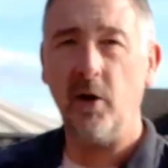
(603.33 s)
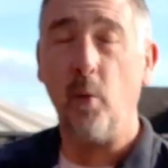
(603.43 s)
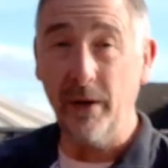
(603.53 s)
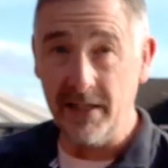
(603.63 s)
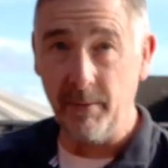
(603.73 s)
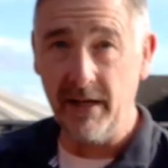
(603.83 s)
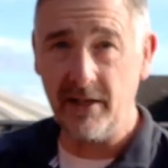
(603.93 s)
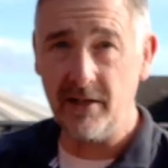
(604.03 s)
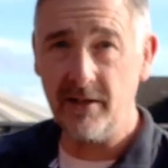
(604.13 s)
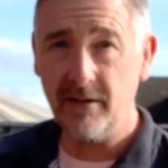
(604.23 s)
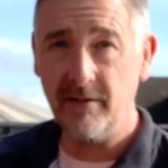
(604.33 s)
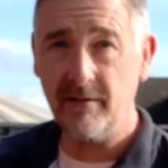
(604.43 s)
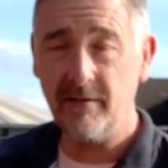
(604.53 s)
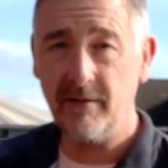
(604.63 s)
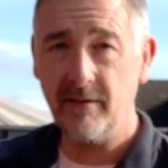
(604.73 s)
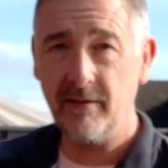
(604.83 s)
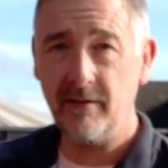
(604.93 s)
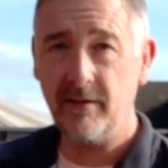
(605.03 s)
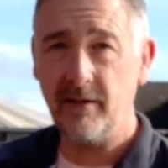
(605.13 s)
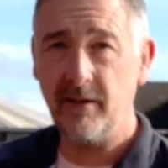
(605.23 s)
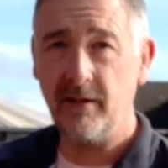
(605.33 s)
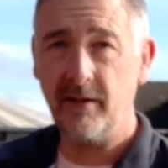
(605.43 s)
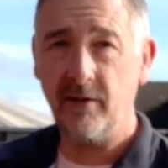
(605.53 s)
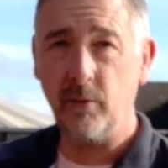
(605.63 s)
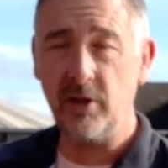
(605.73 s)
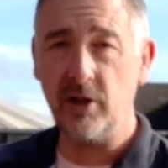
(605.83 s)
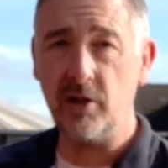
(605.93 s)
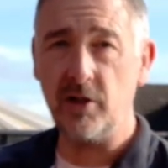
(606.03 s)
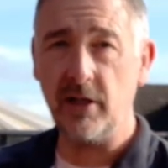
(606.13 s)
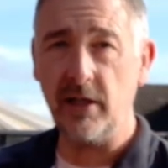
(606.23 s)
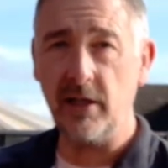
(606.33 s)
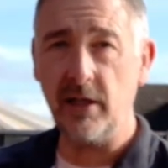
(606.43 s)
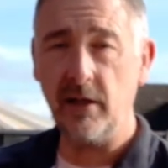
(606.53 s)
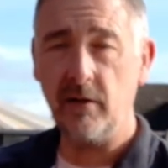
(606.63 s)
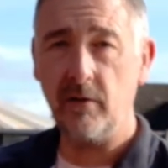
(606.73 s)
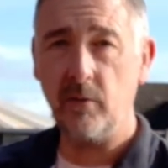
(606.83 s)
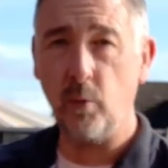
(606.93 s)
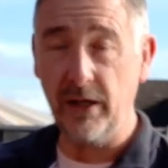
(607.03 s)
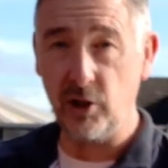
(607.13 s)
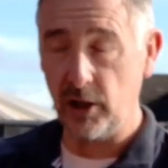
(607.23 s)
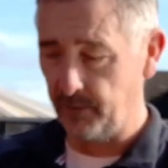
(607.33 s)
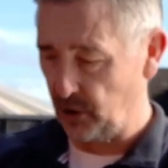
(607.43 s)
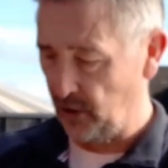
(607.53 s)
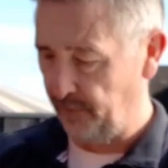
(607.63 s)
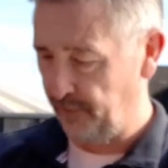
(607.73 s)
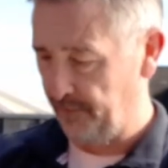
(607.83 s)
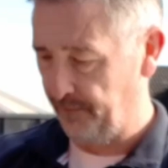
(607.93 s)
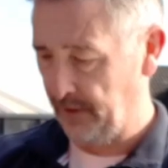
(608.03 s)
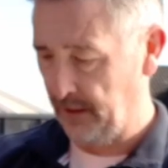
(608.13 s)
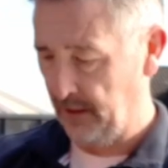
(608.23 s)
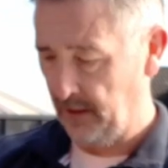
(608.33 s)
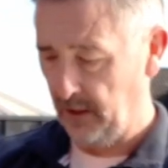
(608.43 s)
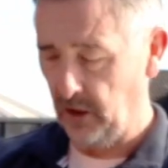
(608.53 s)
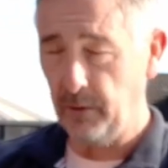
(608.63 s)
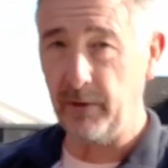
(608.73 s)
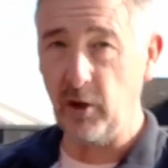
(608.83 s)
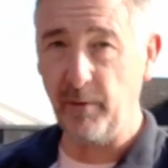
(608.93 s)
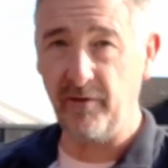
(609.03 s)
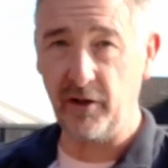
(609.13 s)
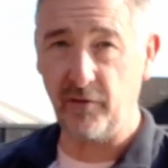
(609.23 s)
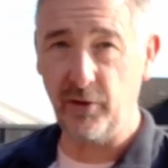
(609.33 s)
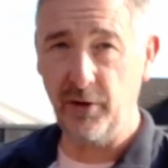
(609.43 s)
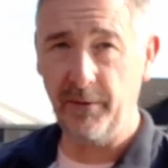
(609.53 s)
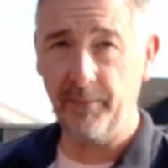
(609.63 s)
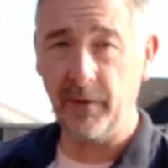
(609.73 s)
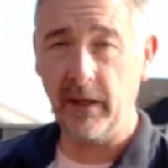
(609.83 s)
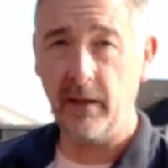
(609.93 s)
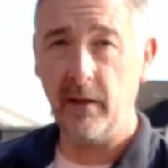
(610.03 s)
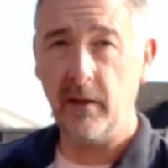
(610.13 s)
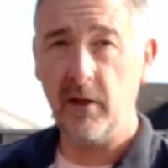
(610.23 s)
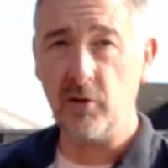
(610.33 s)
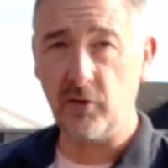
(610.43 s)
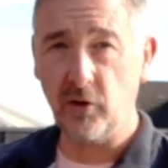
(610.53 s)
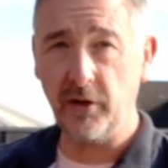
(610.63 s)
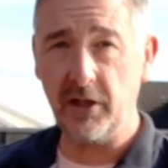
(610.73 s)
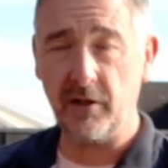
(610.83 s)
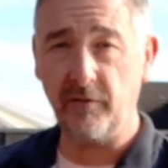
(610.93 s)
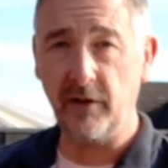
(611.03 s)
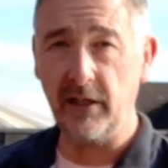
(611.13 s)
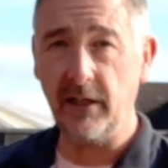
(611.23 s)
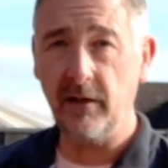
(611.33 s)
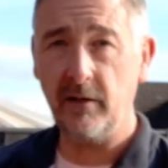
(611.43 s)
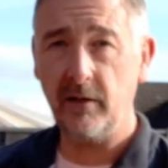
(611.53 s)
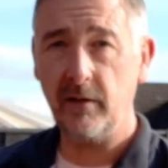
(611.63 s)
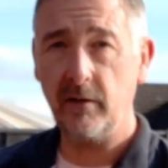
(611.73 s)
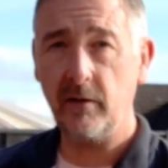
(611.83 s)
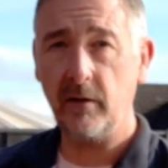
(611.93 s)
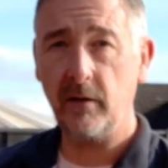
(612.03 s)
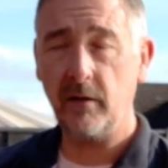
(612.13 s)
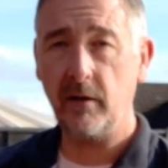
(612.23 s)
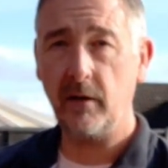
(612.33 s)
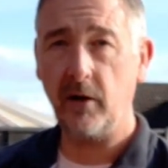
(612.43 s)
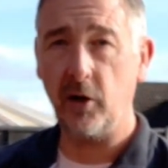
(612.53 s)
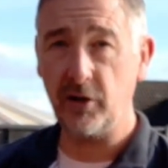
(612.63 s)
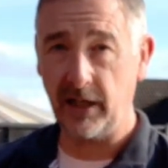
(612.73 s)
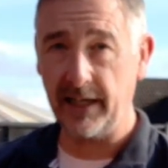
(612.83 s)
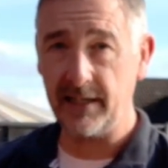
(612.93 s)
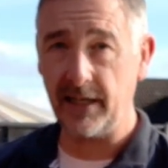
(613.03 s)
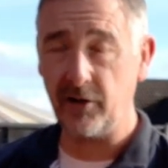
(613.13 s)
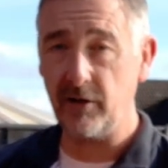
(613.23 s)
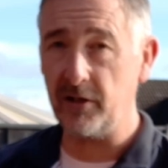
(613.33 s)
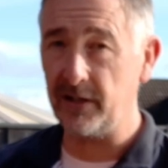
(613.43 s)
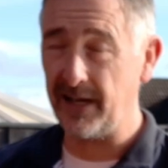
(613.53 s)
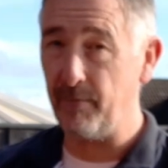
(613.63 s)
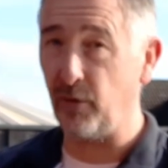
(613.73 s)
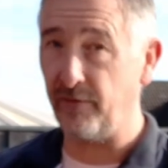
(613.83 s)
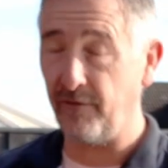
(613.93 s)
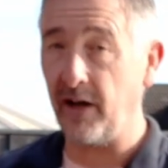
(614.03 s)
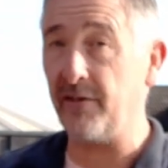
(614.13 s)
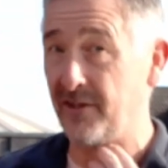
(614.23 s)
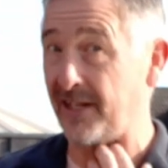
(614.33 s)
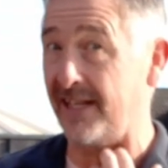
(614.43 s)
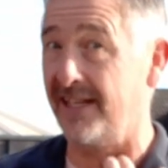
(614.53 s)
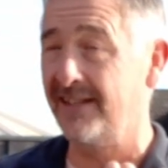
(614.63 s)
winter mix, which is the wheat germ stuff, my yummy fish food. So I've still got this that I'm feeding until I get to 10 degrees, and it's 10.5 today.